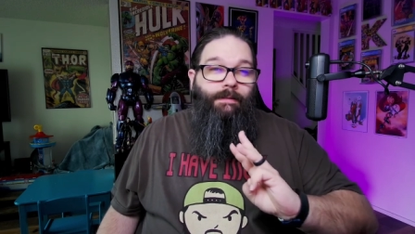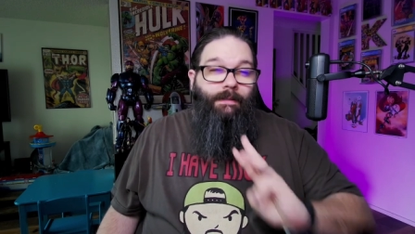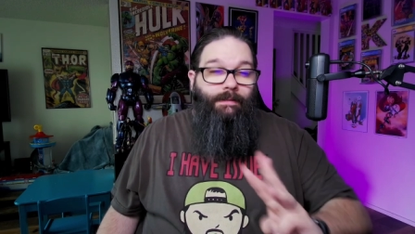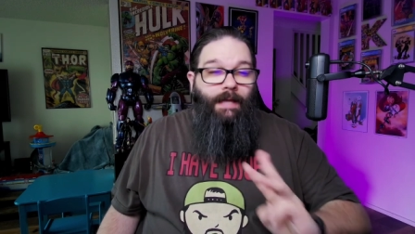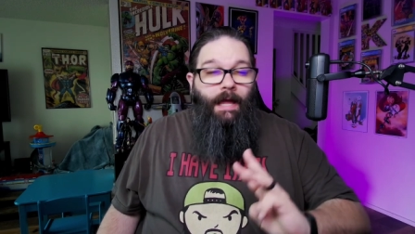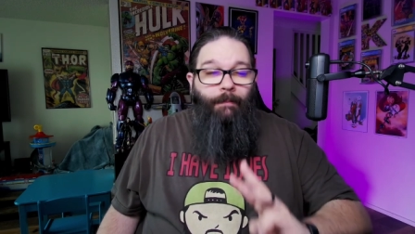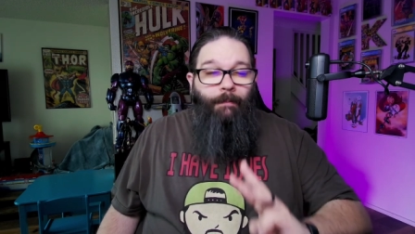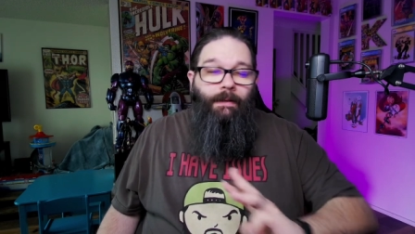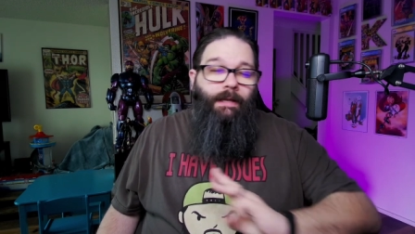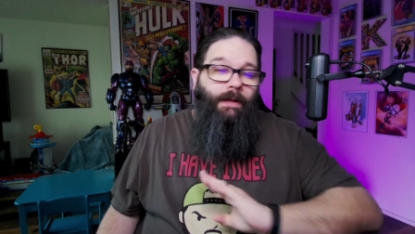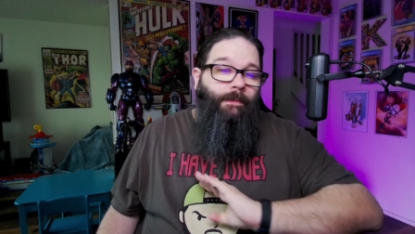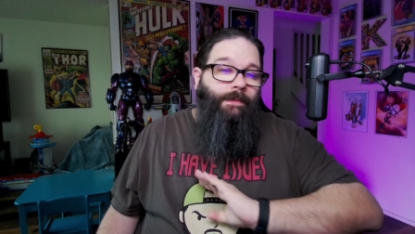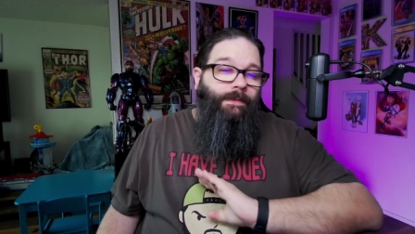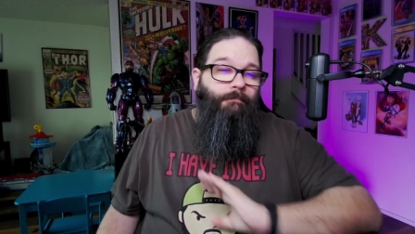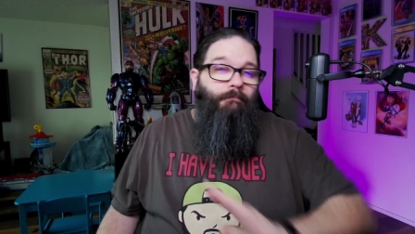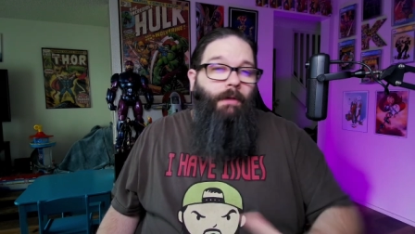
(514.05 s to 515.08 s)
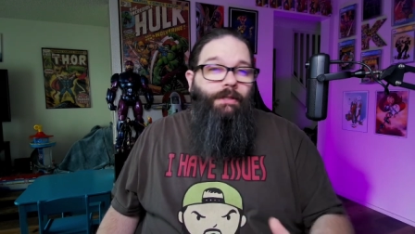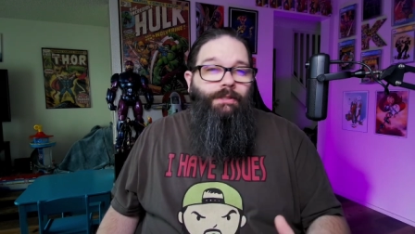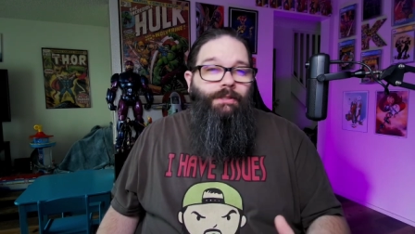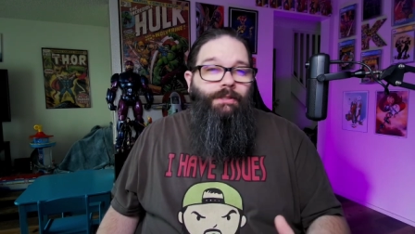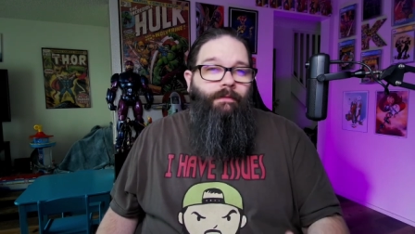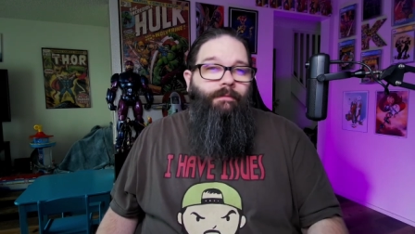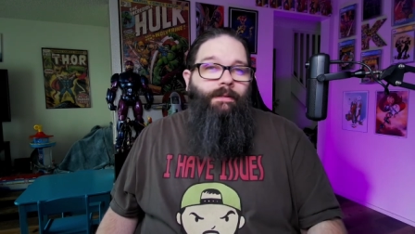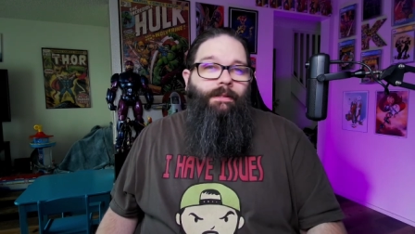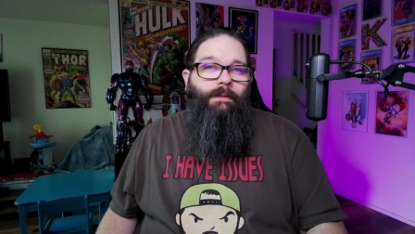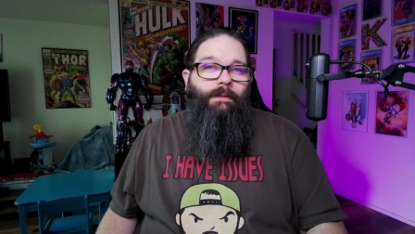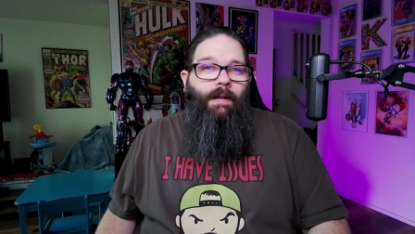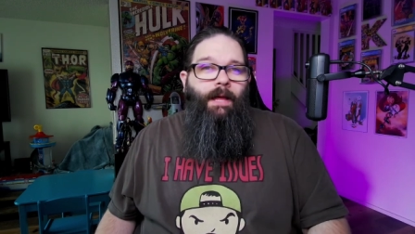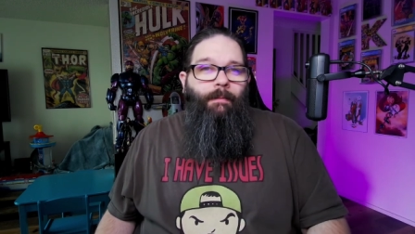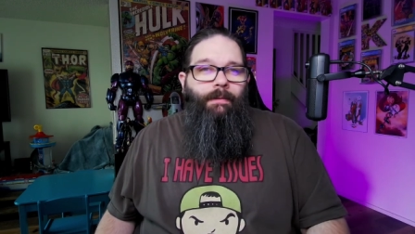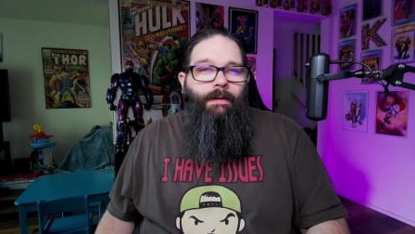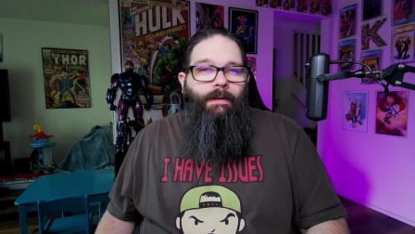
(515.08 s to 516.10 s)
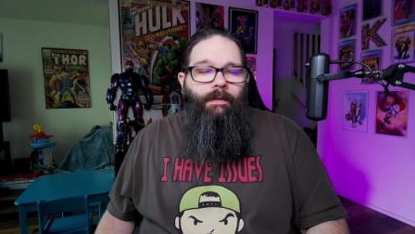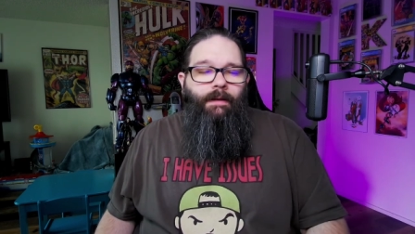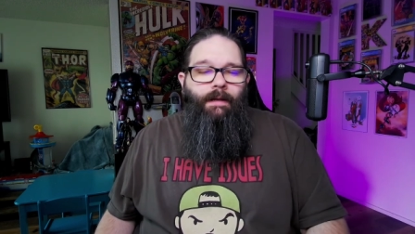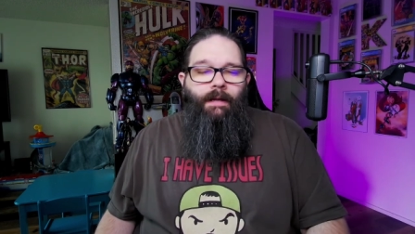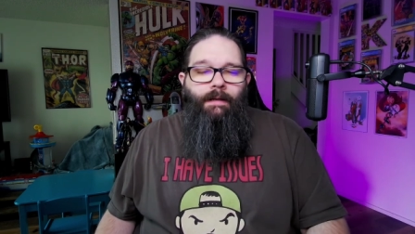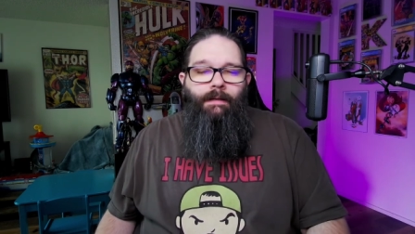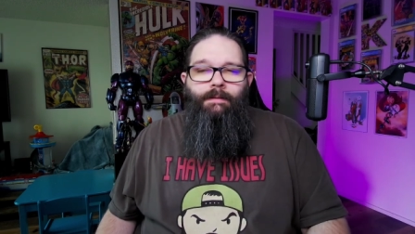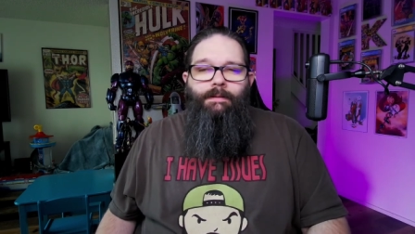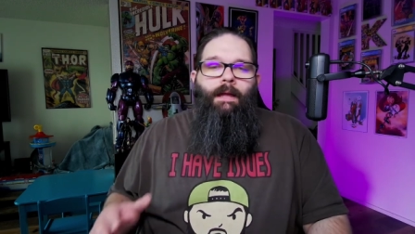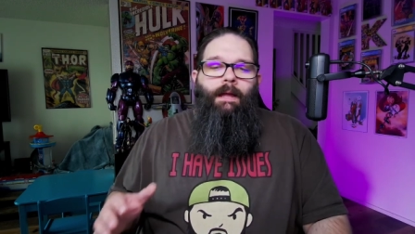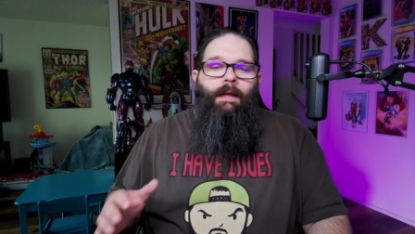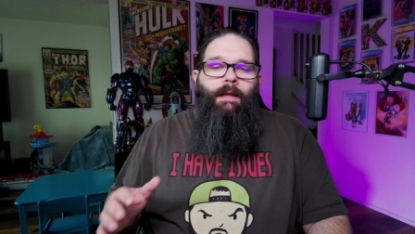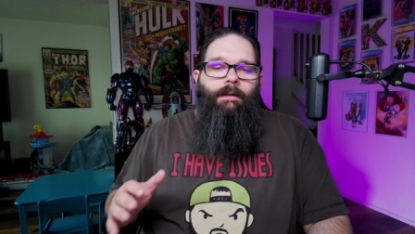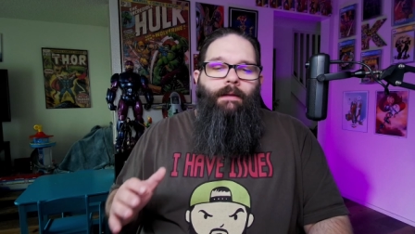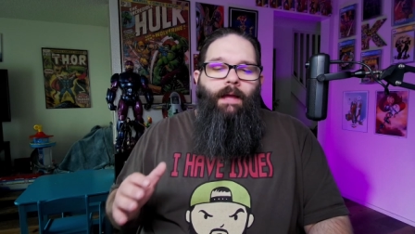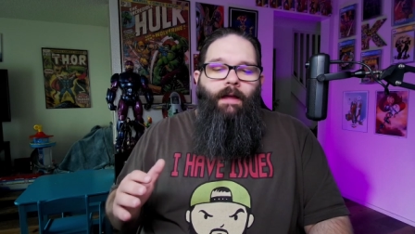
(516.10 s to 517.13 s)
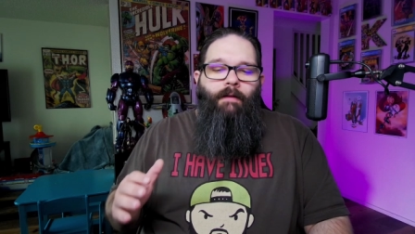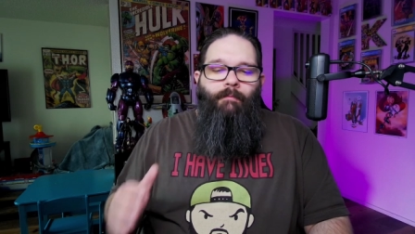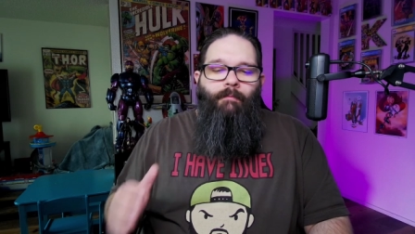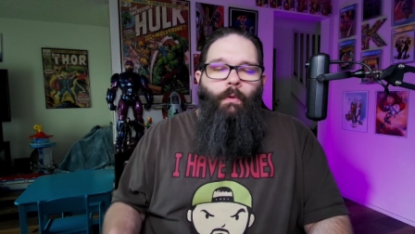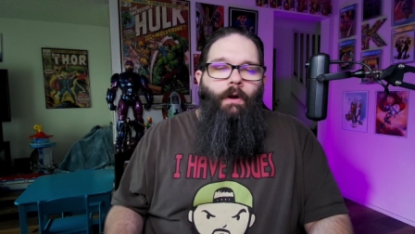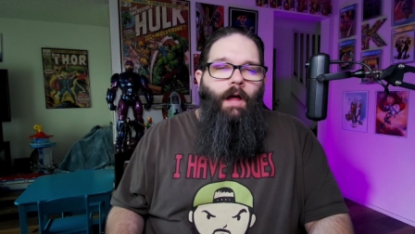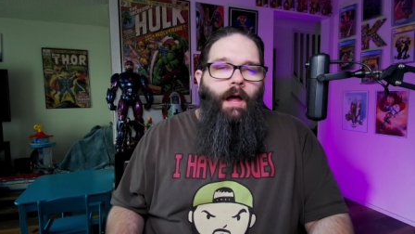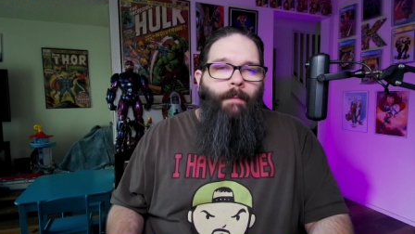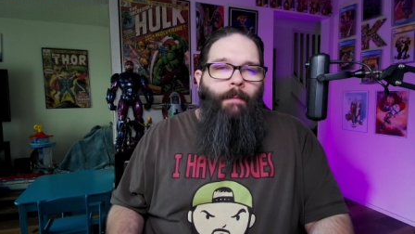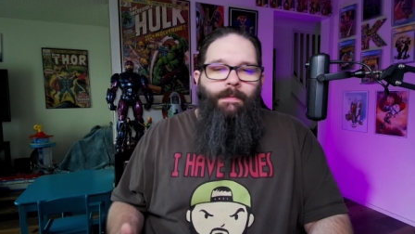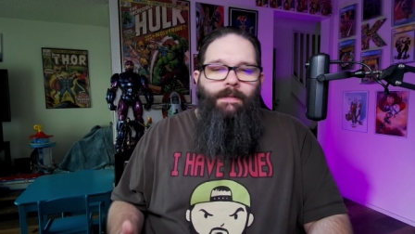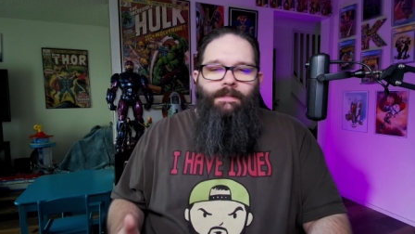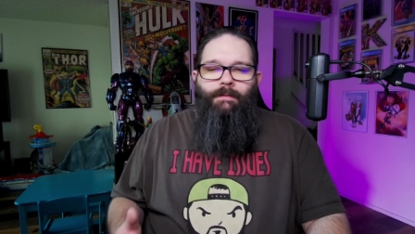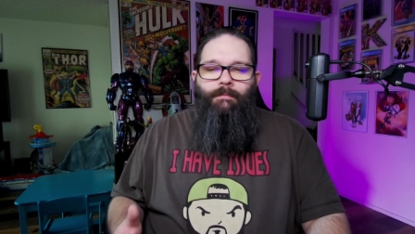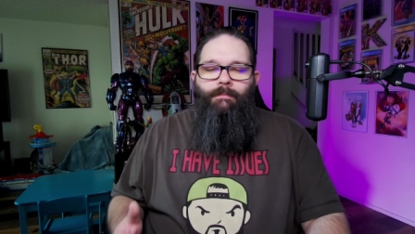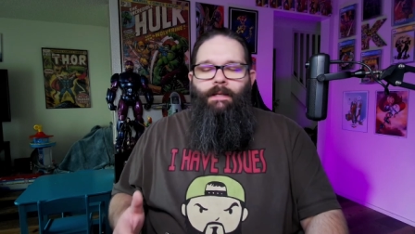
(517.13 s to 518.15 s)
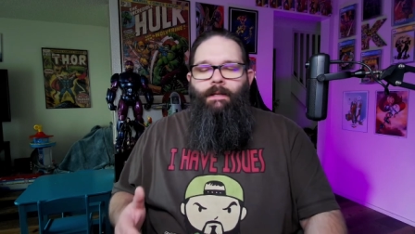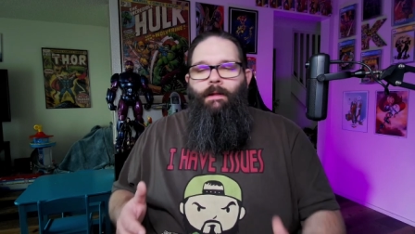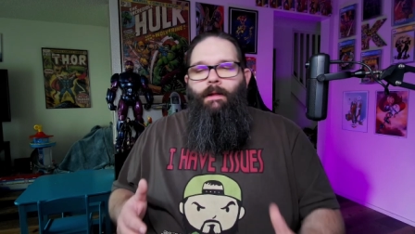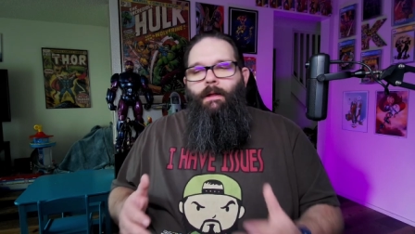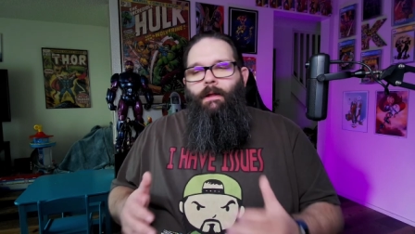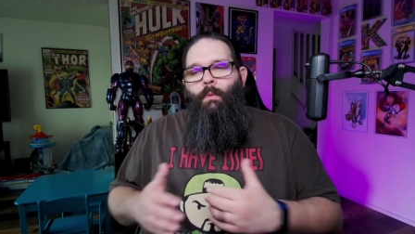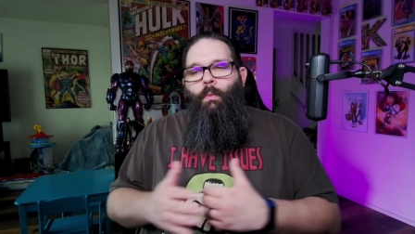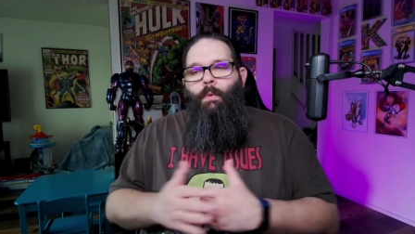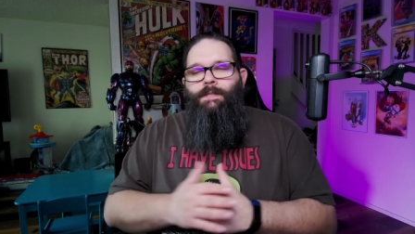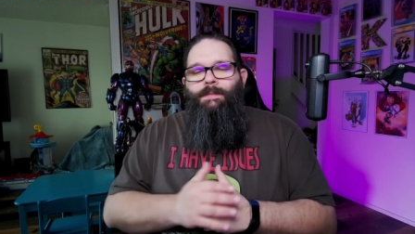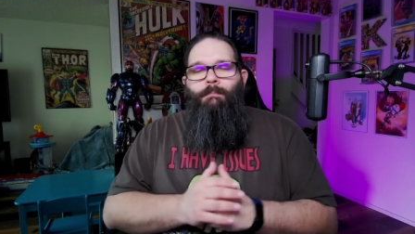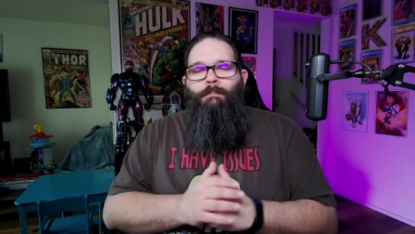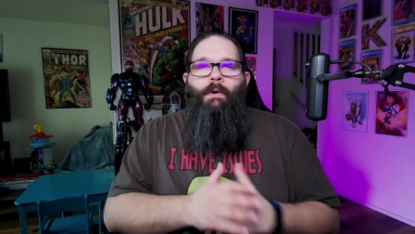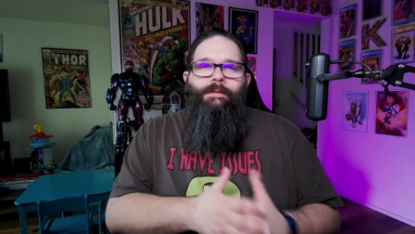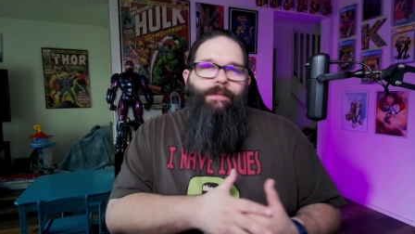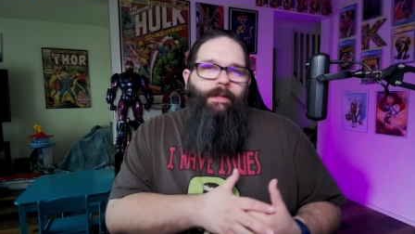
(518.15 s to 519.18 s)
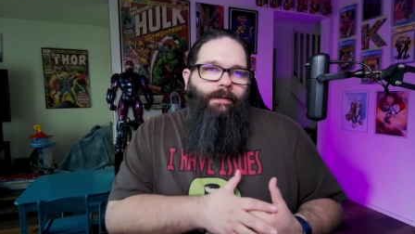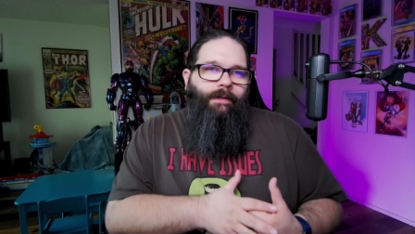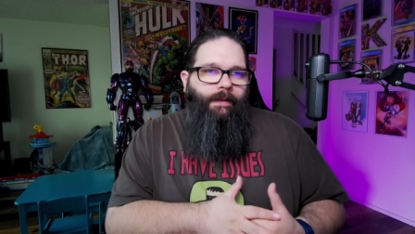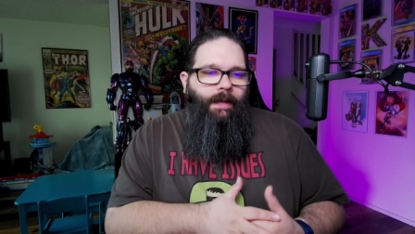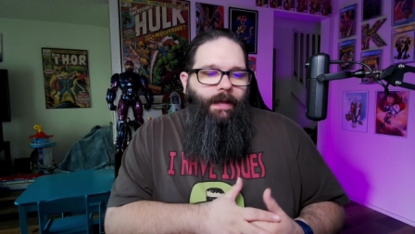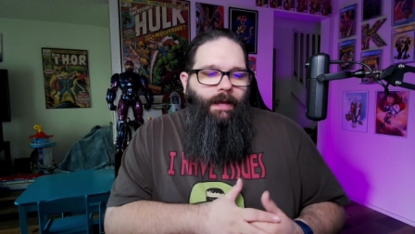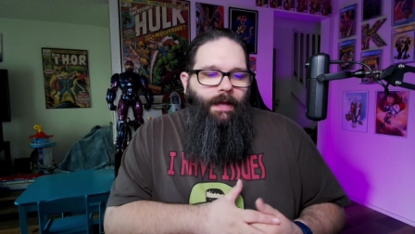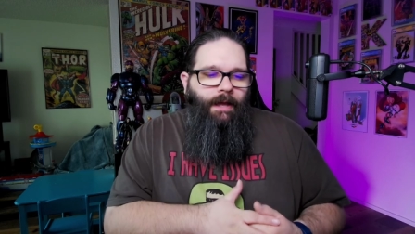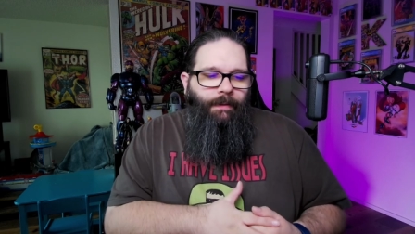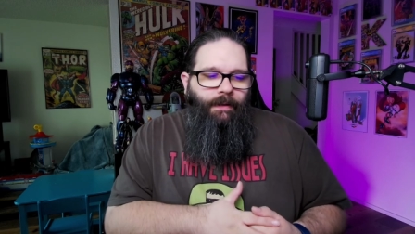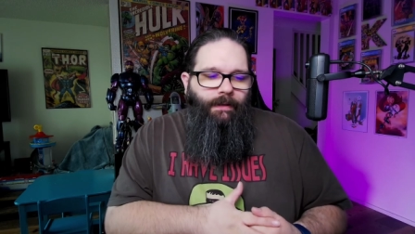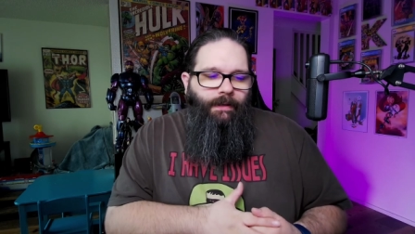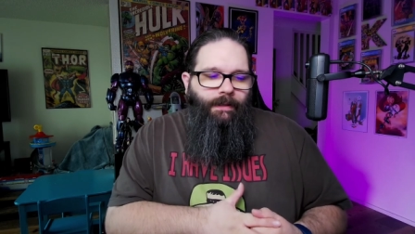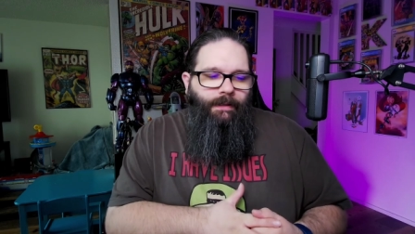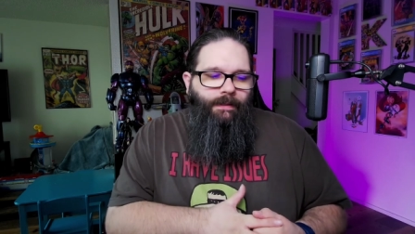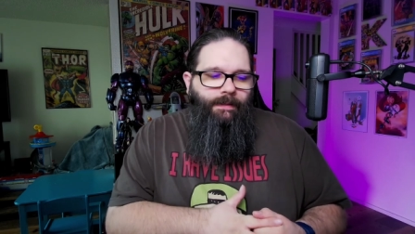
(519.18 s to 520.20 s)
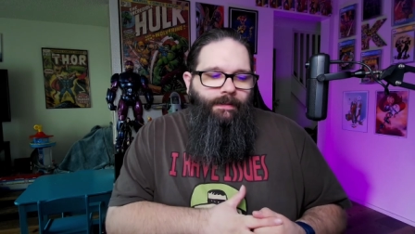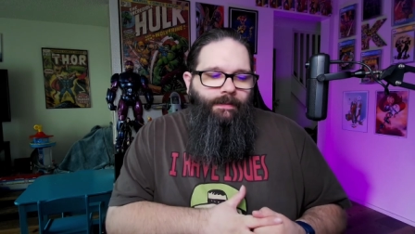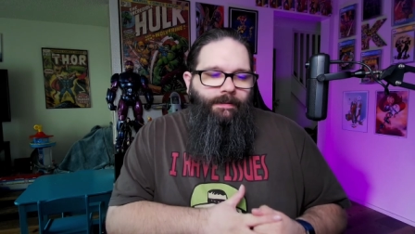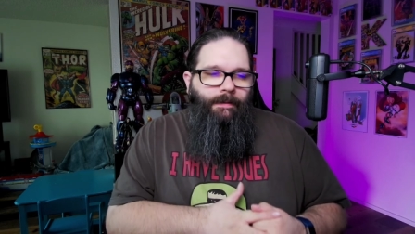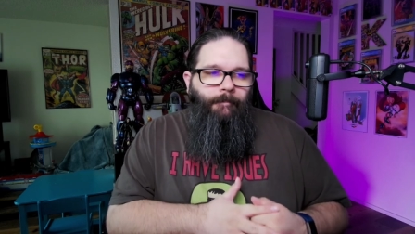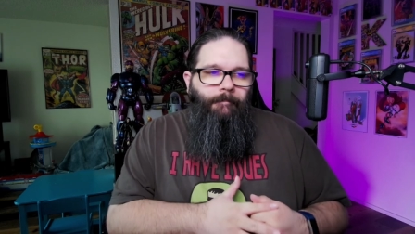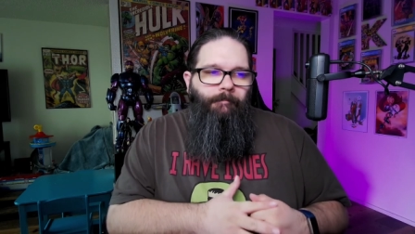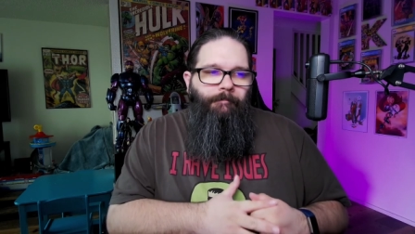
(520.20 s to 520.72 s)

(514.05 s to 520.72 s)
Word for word: that's happening now is much different than what happened in the 90s and i have more optimism that what's most likely going to happen is